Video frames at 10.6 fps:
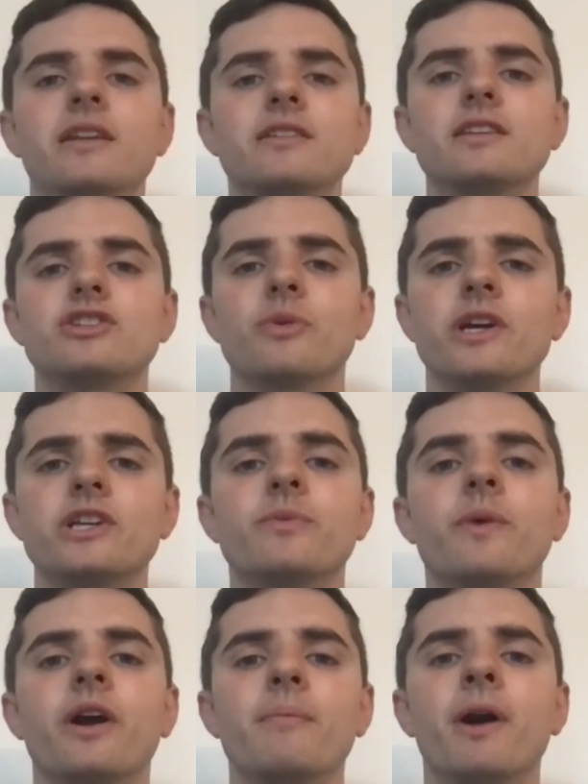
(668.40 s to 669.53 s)
the situation
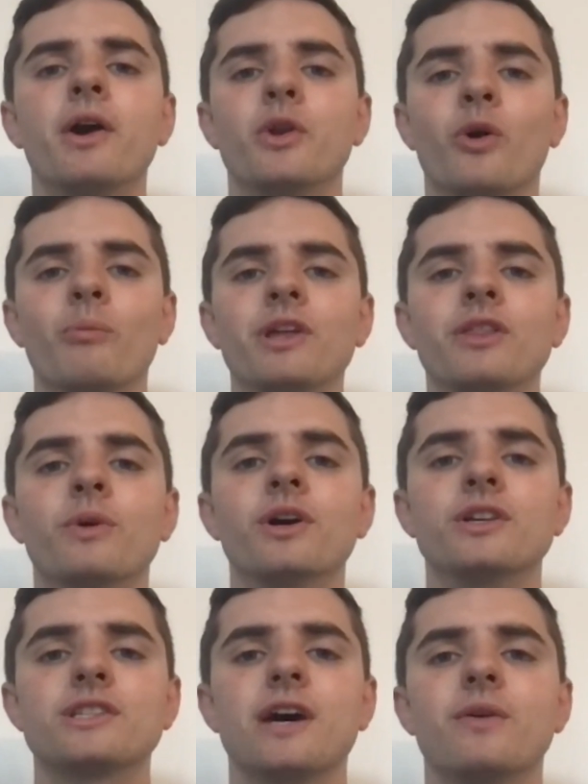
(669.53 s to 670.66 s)
where it might not be the
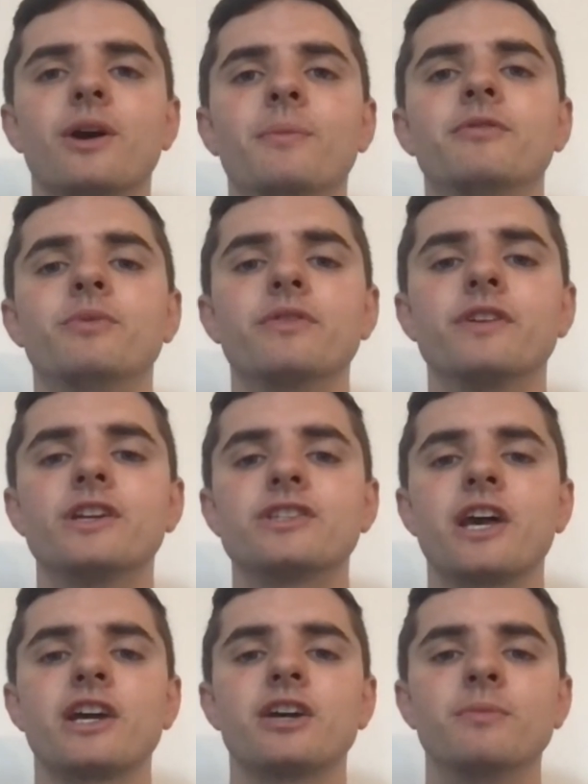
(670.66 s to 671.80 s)
worst outcome if we finish
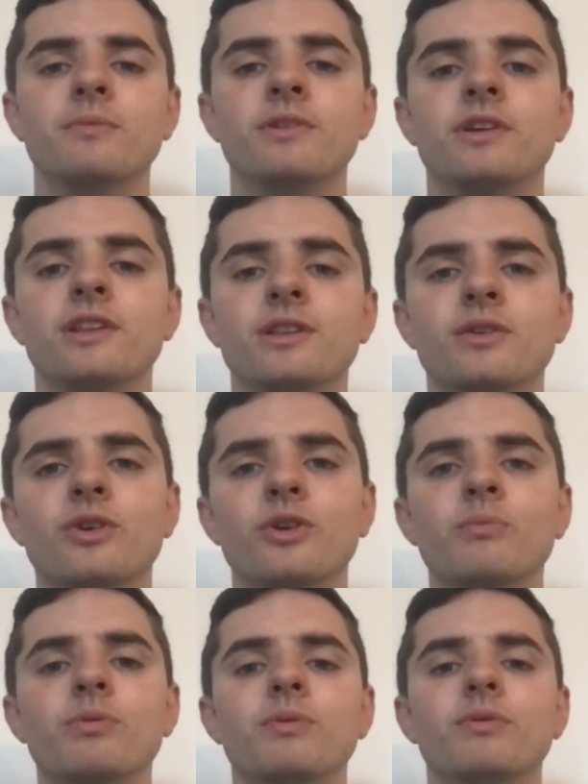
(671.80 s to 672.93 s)
second in the group,
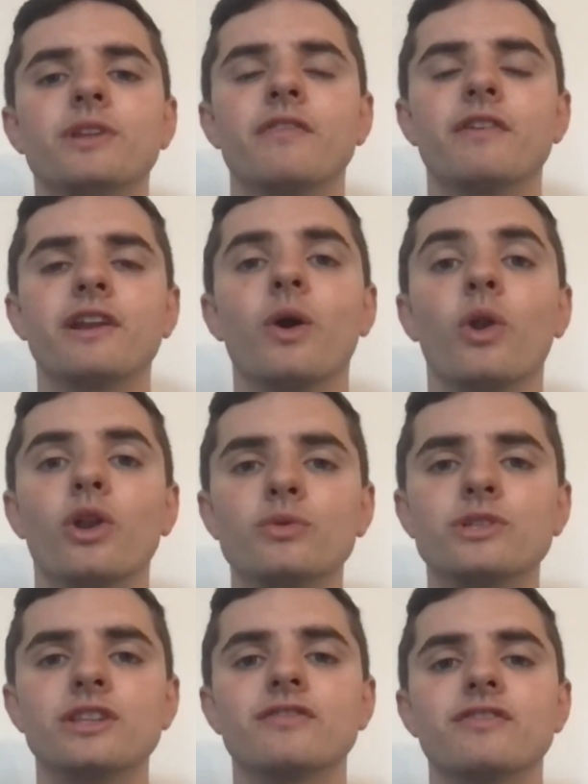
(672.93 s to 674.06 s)
definitely not
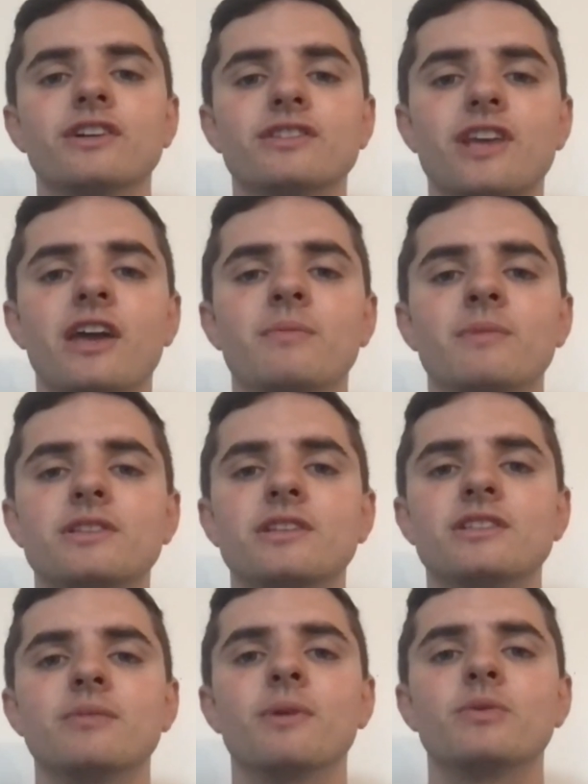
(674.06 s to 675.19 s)
losing the first game is
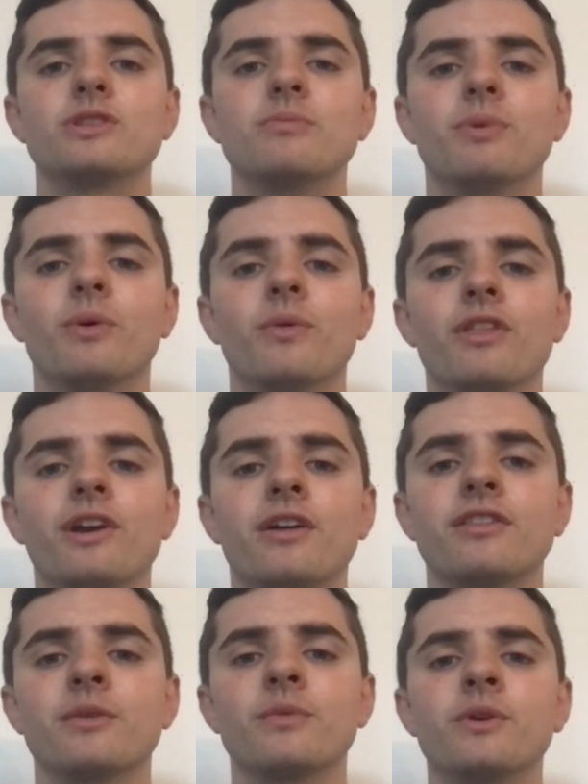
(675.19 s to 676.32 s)
the most important thing, I
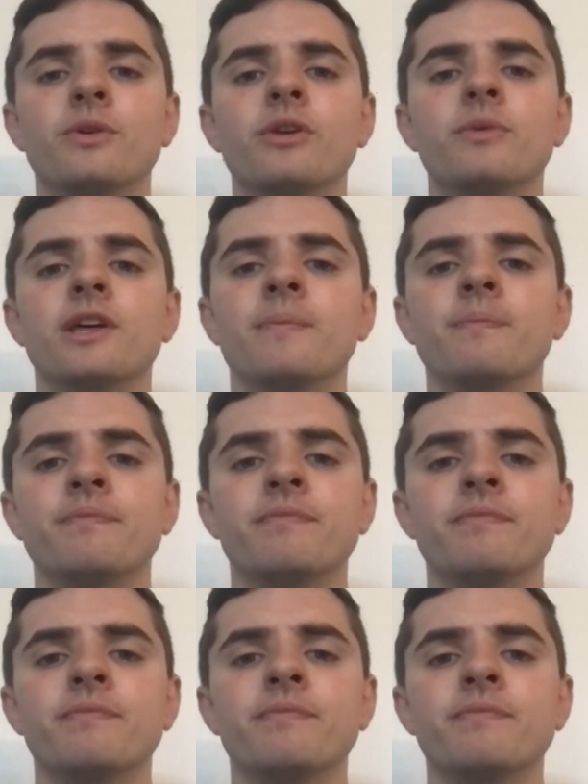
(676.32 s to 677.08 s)
think. Would you agree with that?